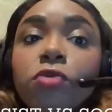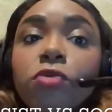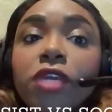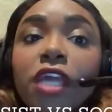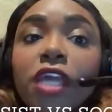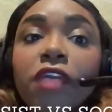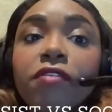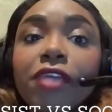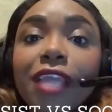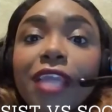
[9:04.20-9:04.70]

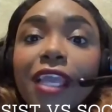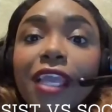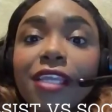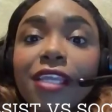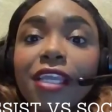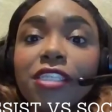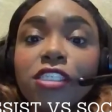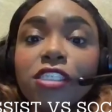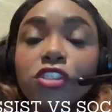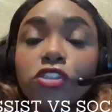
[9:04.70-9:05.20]
whatever they
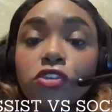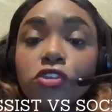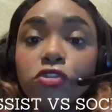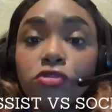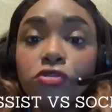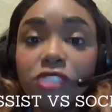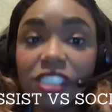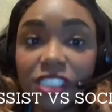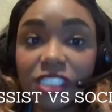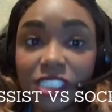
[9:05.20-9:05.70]
need to do
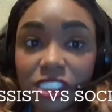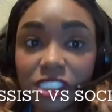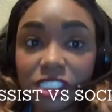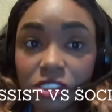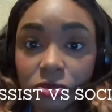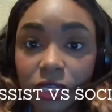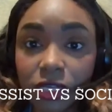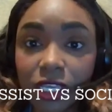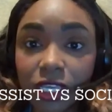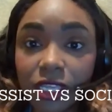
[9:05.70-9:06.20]

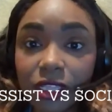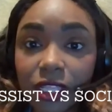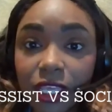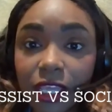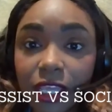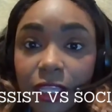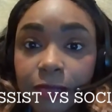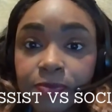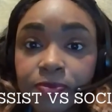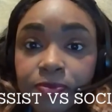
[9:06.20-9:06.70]
discreetly
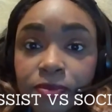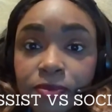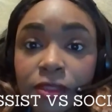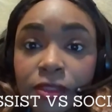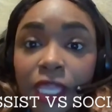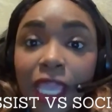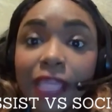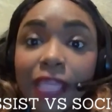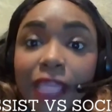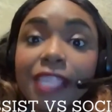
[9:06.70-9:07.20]

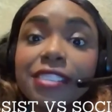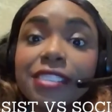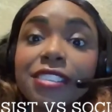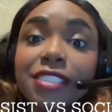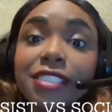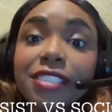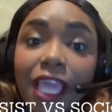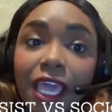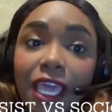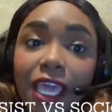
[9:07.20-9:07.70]
and
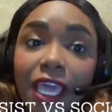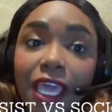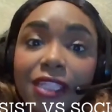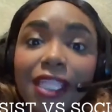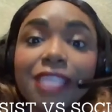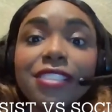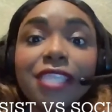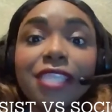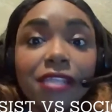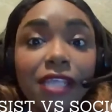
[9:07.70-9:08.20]
instead,
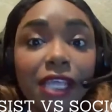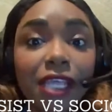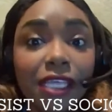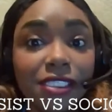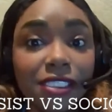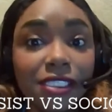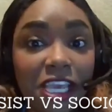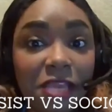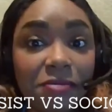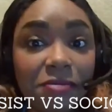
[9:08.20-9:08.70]
let's say that
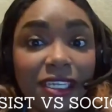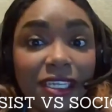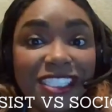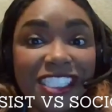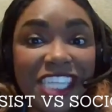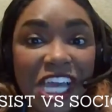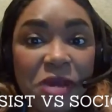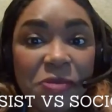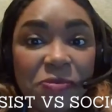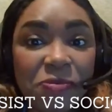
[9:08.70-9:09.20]
same
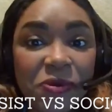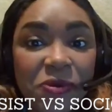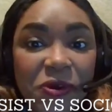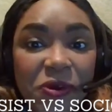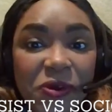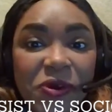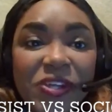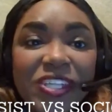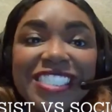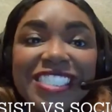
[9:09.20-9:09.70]

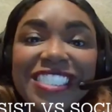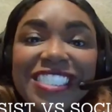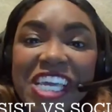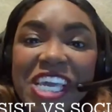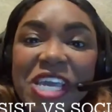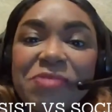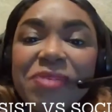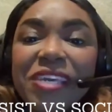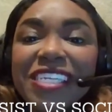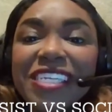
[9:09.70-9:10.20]
example, the
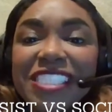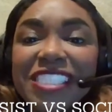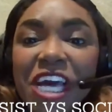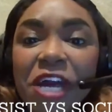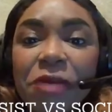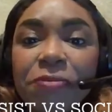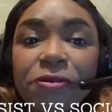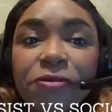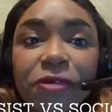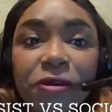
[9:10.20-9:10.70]
same
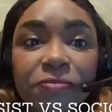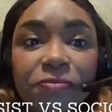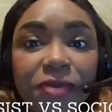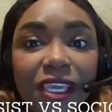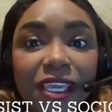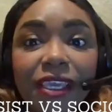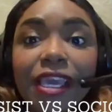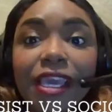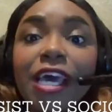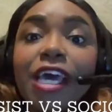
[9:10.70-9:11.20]
example would
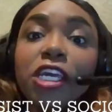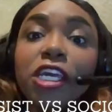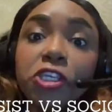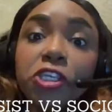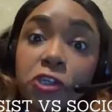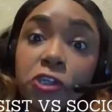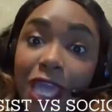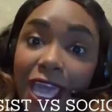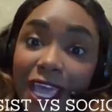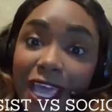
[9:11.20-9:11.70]
be
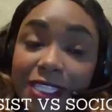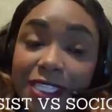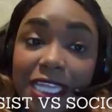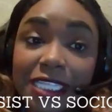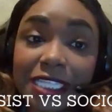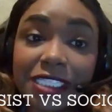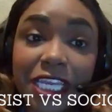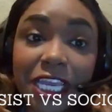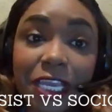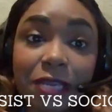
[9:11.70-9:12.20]
you're at
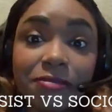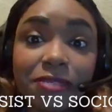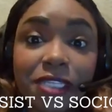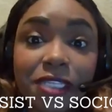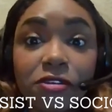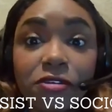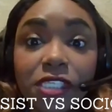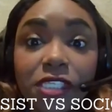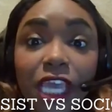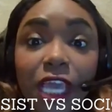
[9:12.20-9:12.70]
that same
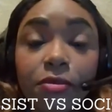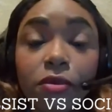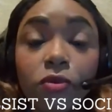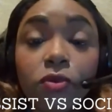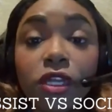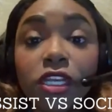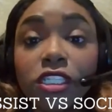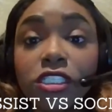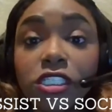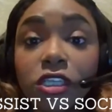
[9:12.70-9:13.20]
dinner table
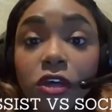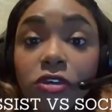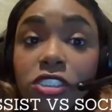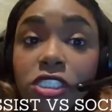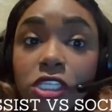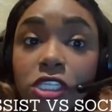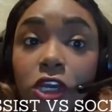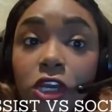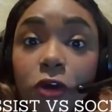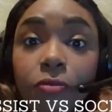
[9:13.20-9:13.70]
with a
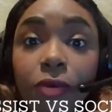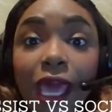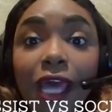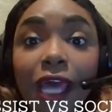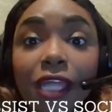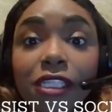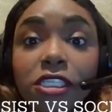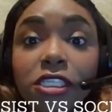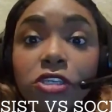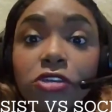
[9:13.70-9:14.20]

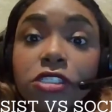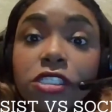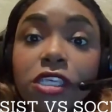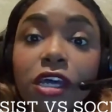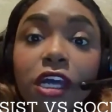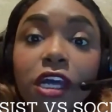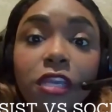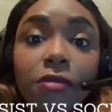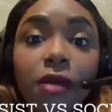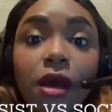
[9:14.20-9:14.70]
sociopath and you're
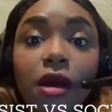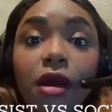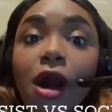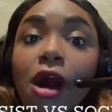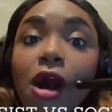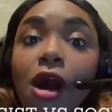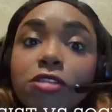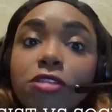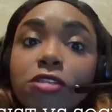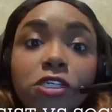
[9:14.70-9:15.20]
talking about
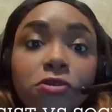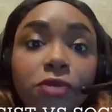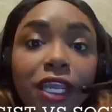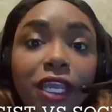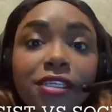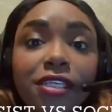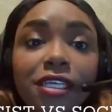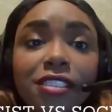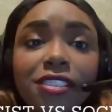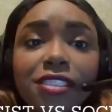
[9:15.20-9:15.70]
all the
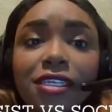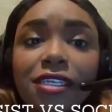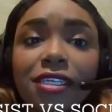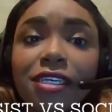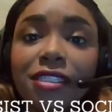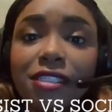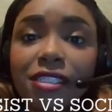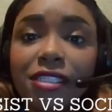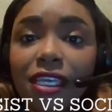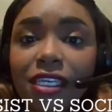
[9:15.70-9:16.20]
greatness and
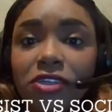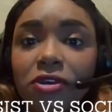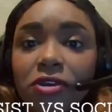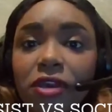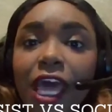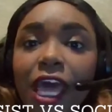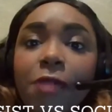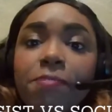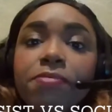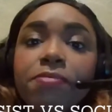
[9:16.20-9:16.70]
good things that are
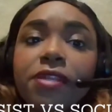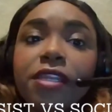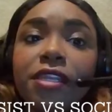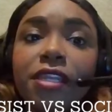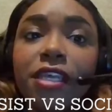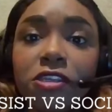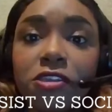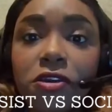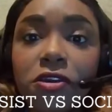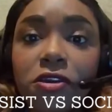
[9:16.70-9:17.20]
happening
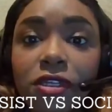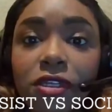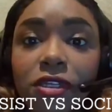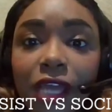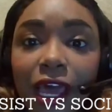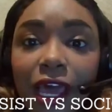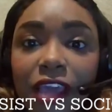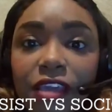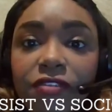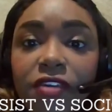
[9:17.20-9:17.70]
in your
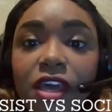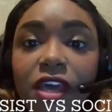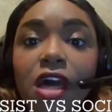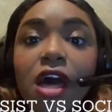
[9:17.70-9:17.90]
life.